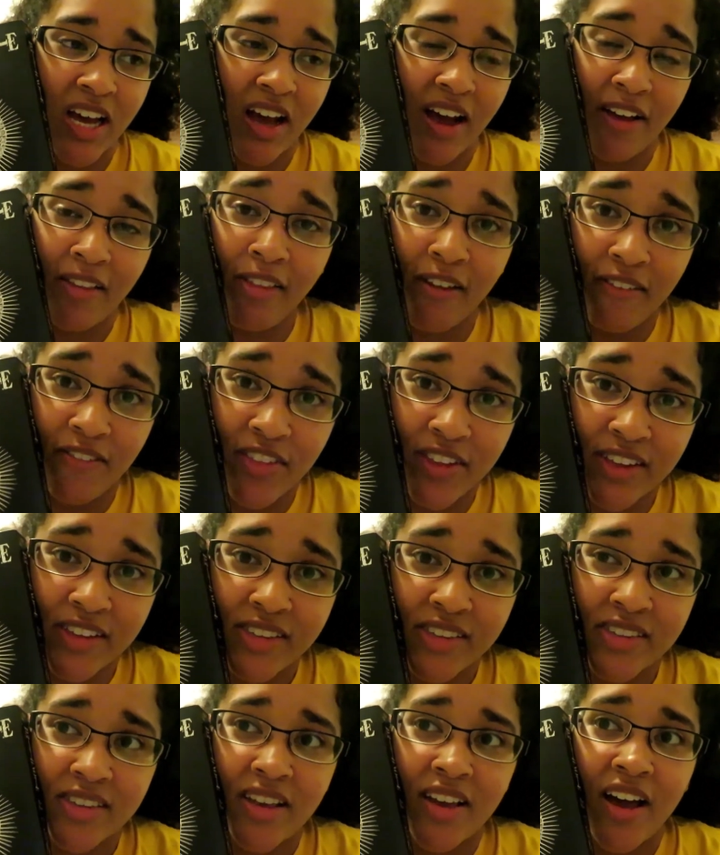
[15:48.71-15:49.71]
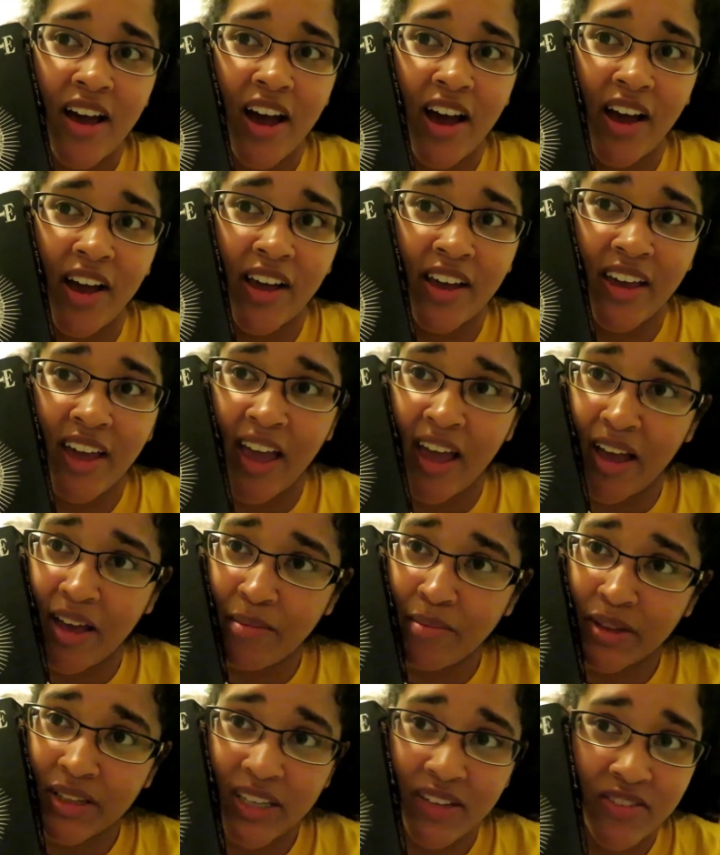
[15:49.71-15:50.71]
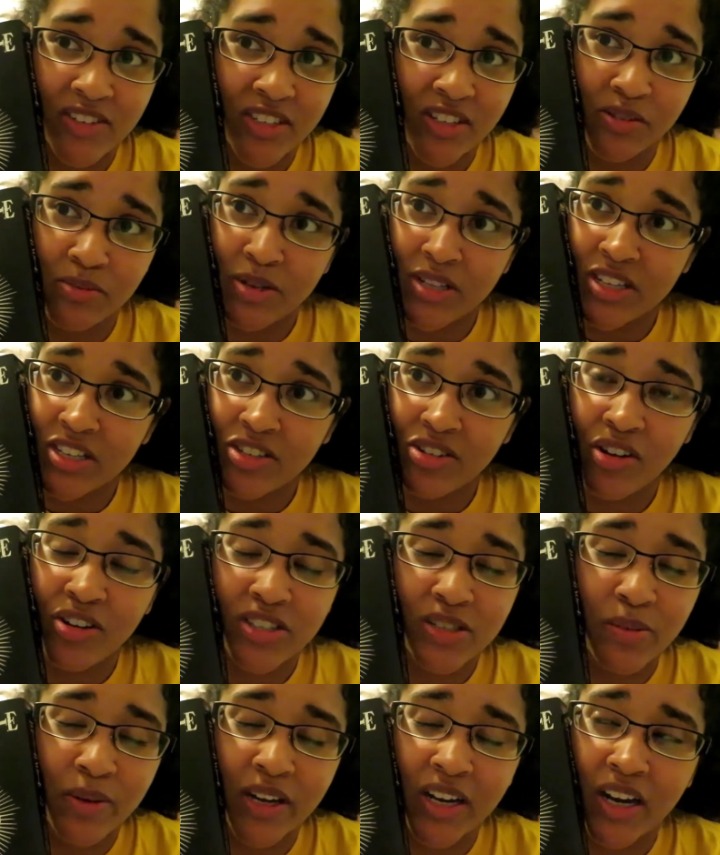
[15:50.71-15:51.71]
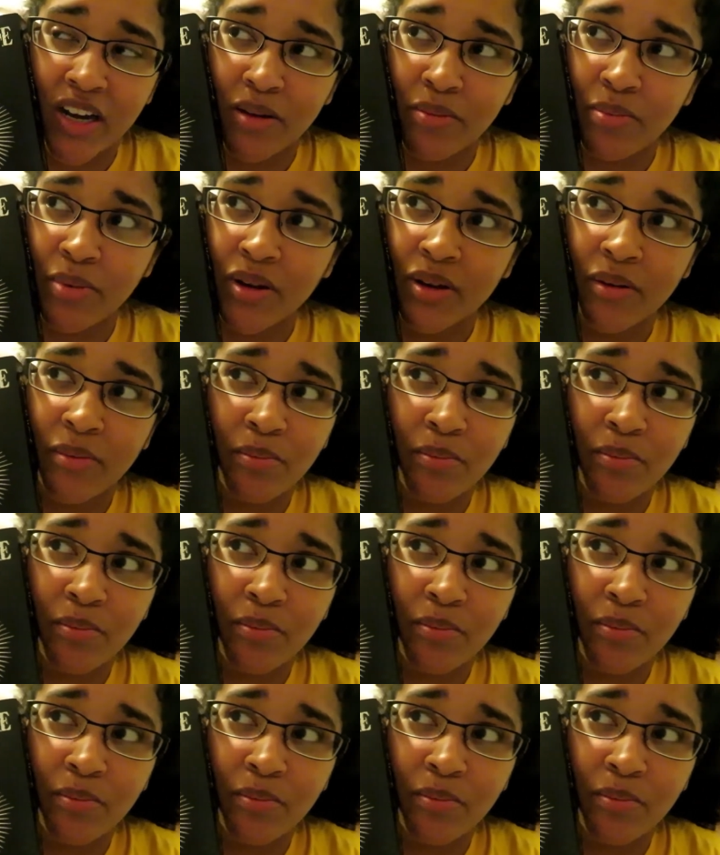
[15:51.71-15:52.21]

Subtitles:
I love this. I can't believe it took me this long to pick it up.